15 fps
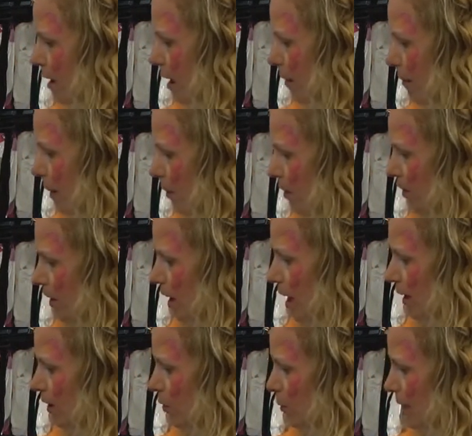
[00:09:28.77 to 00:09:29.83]
about the
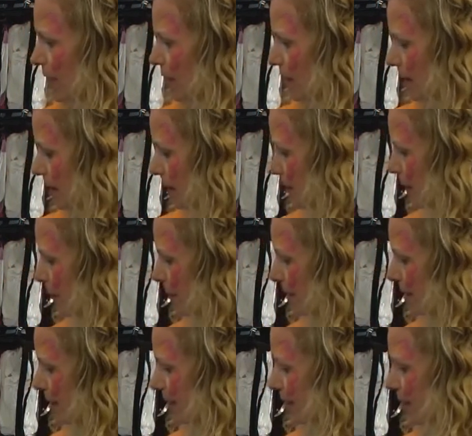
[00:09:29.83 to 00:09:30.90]
color wheel and about
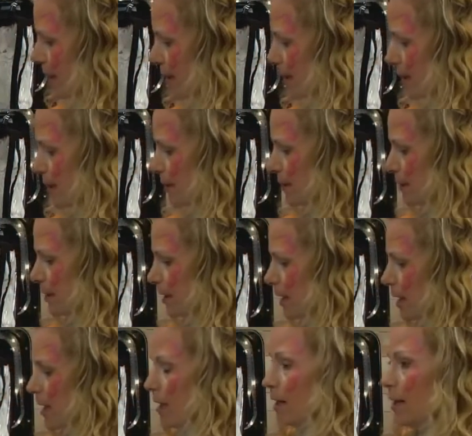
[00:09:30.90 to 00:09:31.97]
mixing colors.
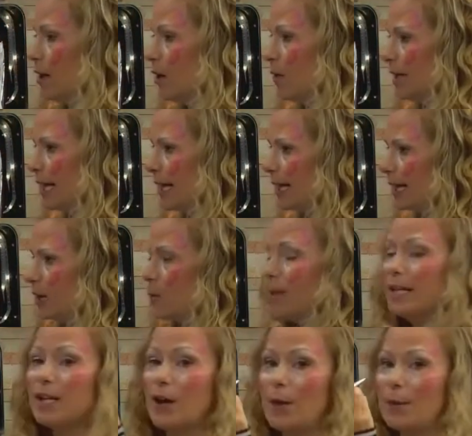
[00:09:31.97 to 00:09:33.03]
Okay, here
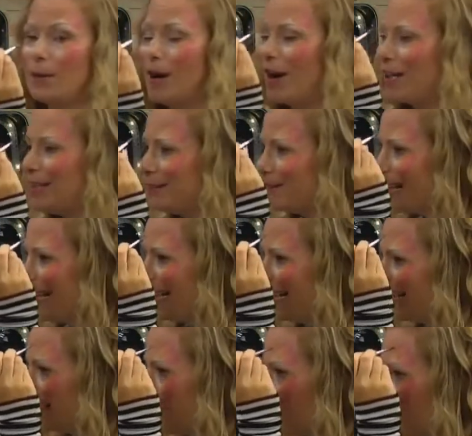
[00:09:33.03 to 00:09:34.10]
we go. Are you ready?
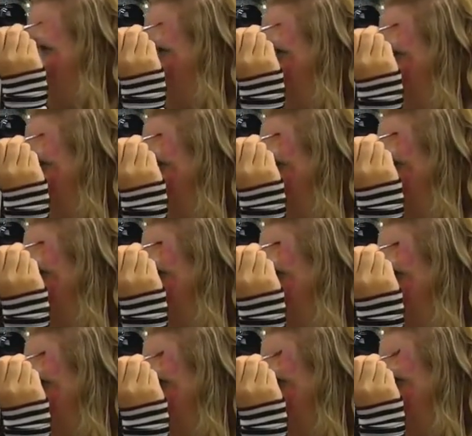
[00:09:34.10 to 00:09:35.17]
We're going to
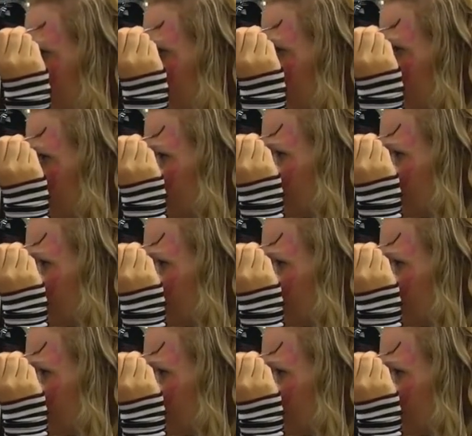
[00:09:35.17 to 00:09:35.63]
line that